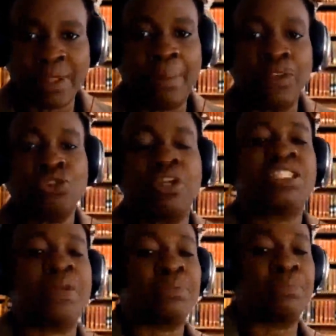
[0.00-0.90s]

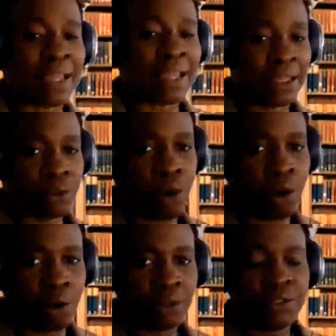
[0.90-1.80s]
He's backing the
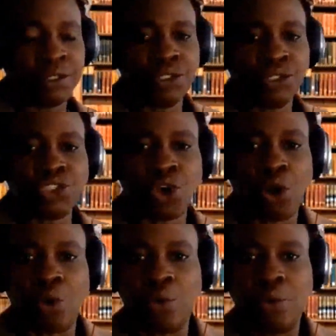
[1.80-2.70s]
wall.
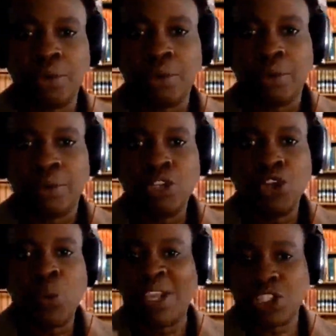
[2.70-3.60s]
So,
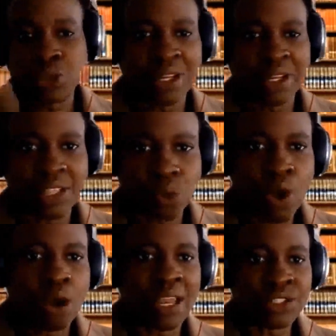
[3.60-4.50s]
we're just looking at the
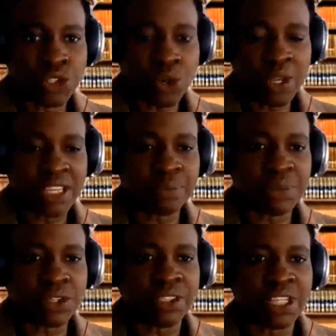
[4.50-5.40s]
wall. And so is
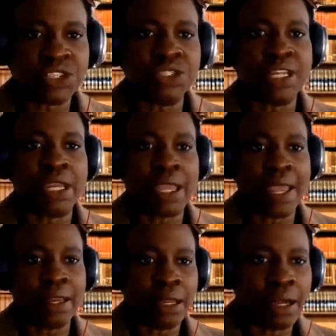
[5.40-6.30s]
Miss Odetunde,
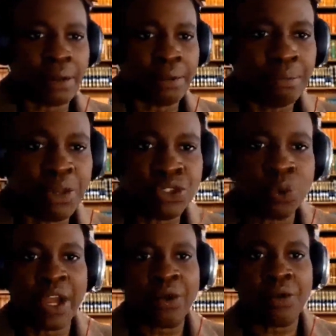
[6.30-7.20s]
and Miss
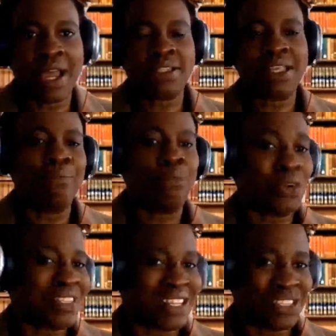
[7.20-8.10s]
Owaro has her
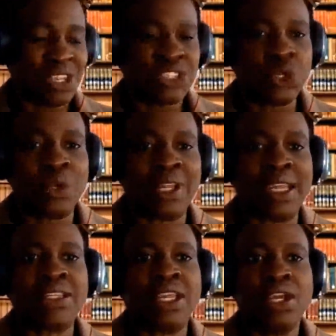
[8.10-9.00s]
books and it's looking so
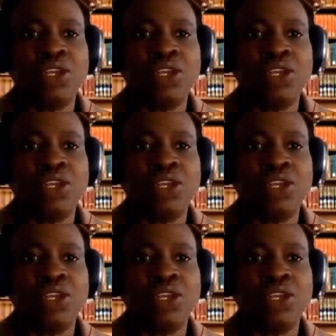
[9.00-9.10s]
nice.